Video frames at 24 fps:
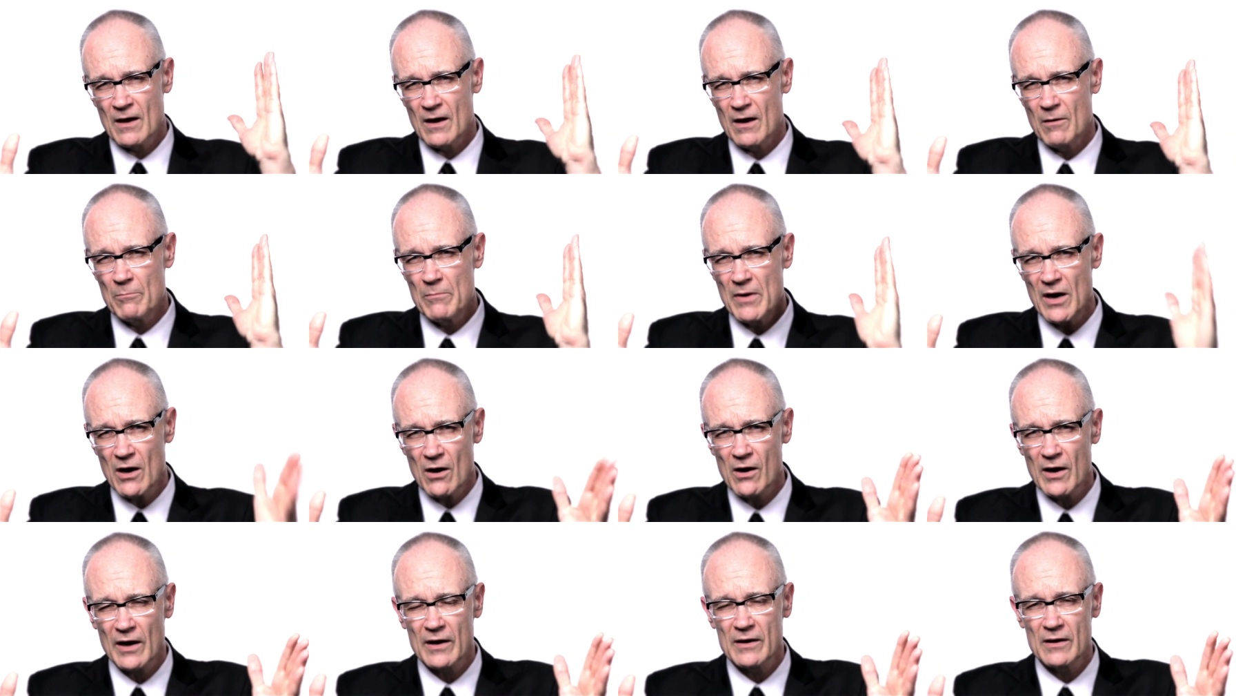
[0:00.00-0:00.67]

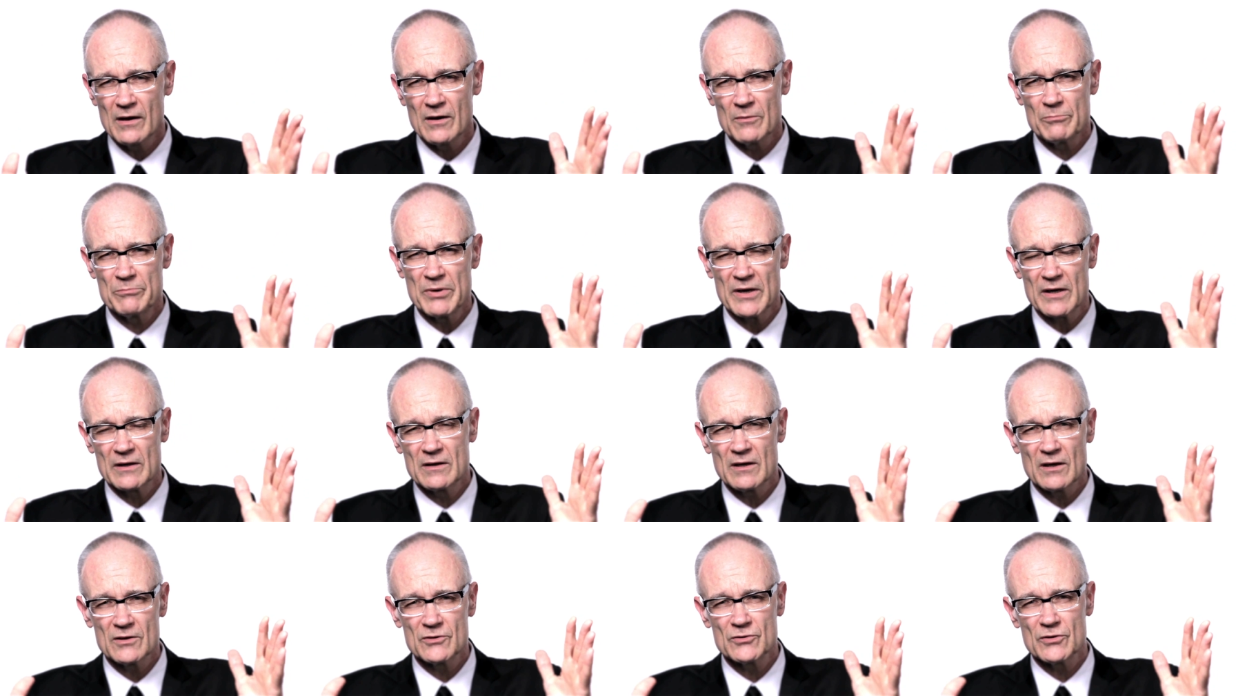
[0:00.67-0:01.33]
America, a
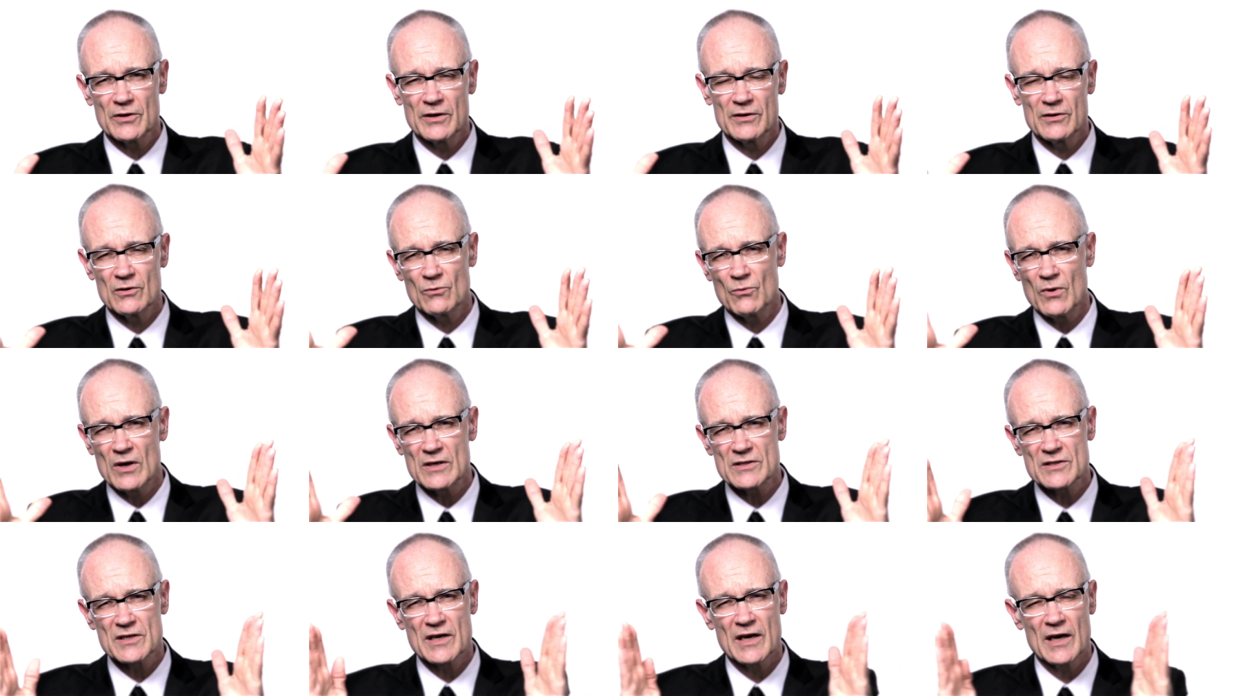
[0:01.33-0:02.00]
big country in the
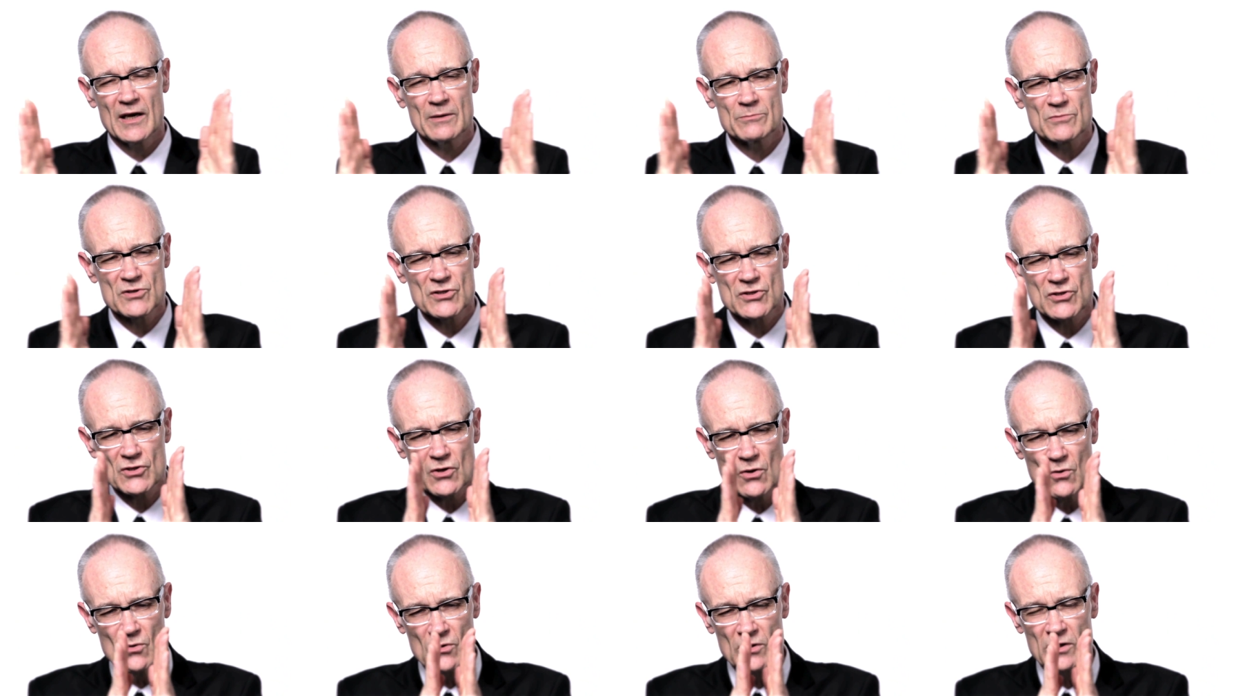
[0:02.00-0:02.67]
West, came
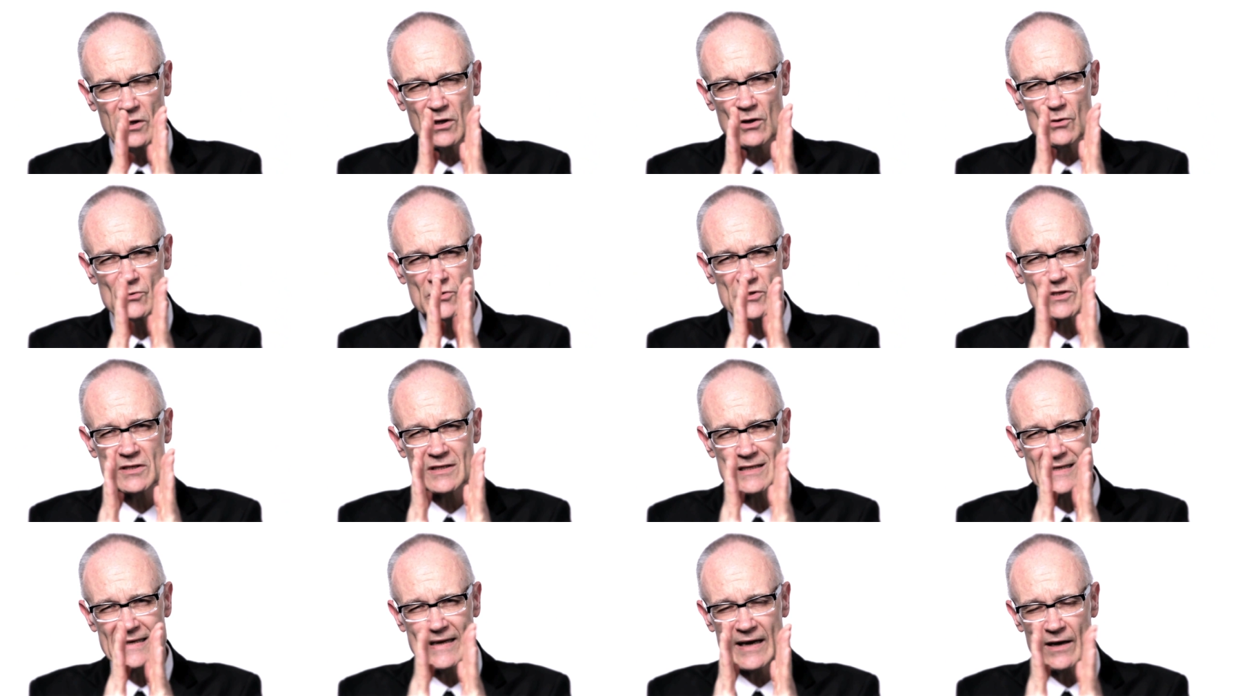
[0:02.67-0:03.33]
so
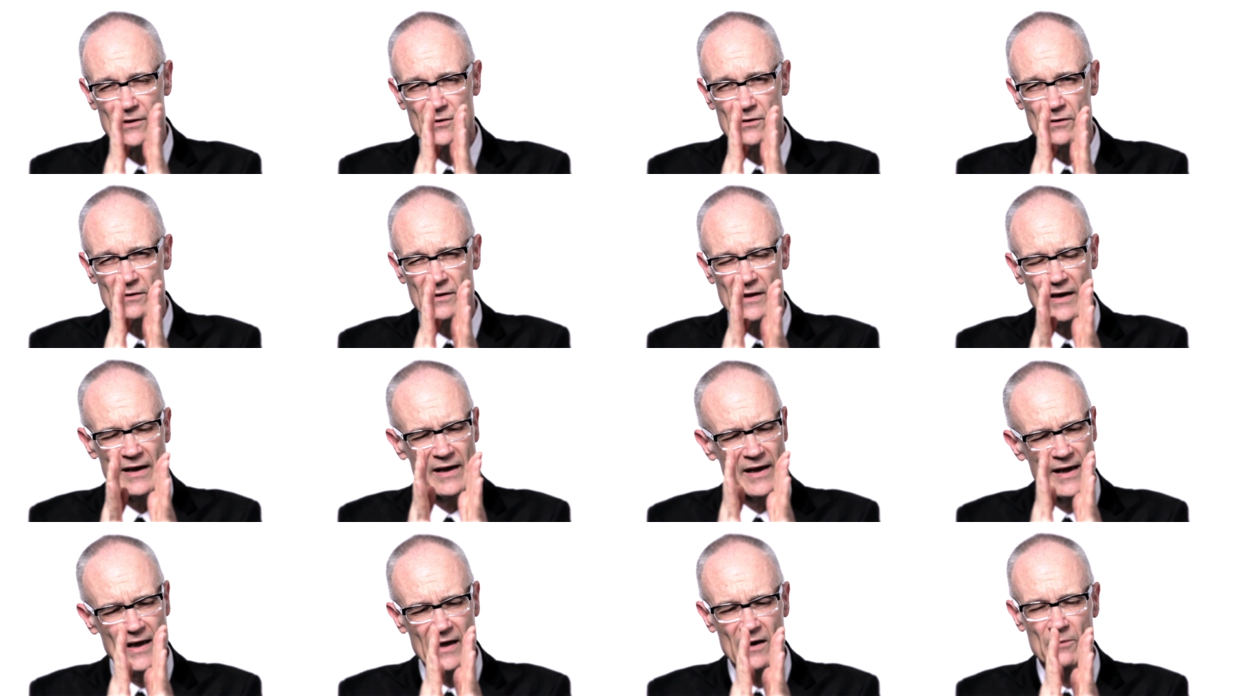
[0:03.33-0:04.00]
close together.
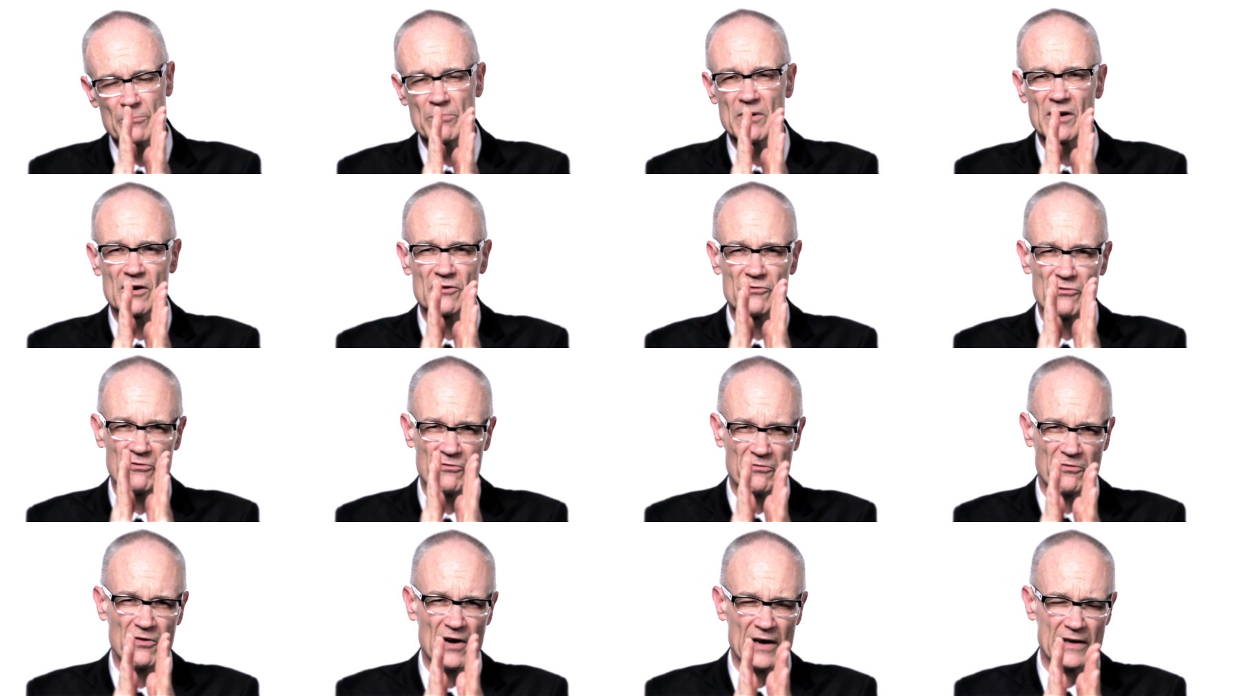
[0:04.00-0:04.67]
They had a big
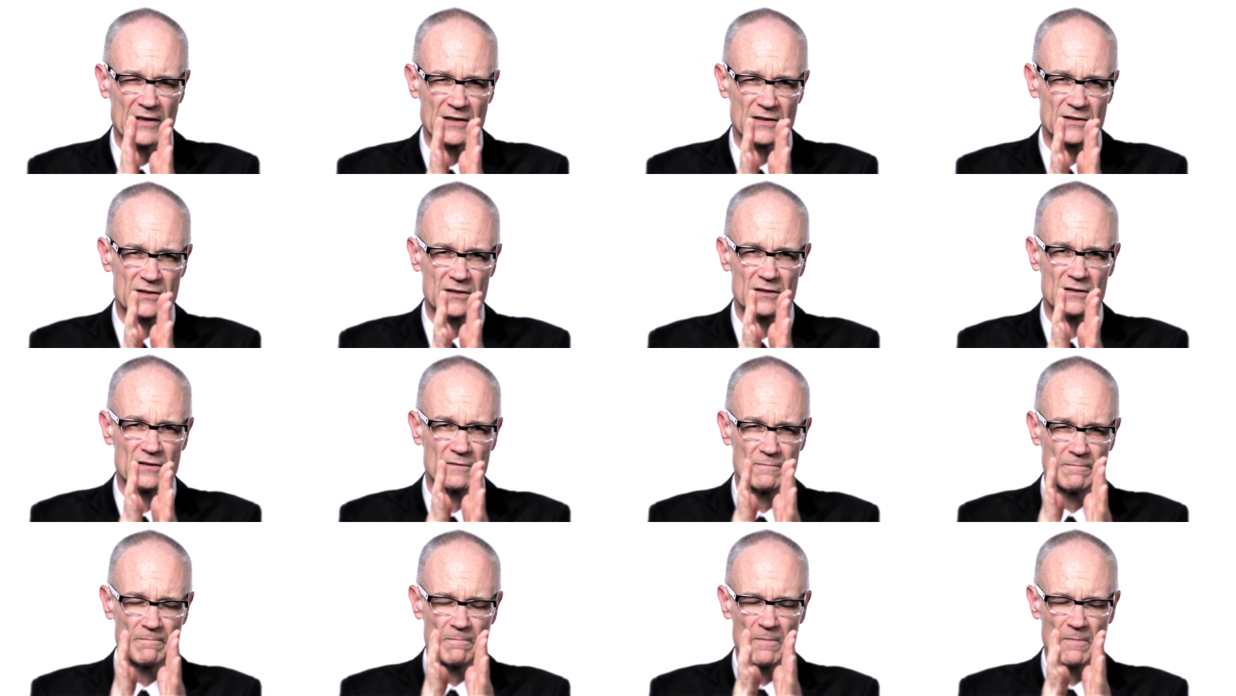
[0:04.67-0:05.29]
fight.